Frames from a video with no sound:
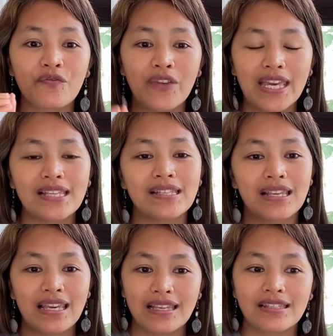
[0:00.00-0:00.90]
face
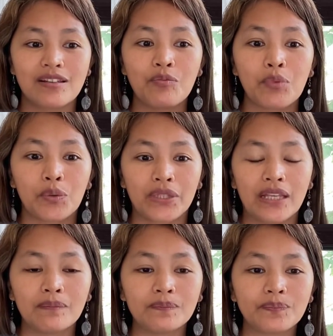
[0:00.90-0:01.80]
his
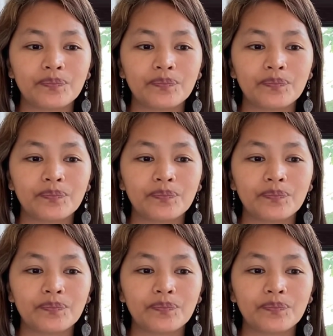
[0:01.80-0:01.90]
opponent,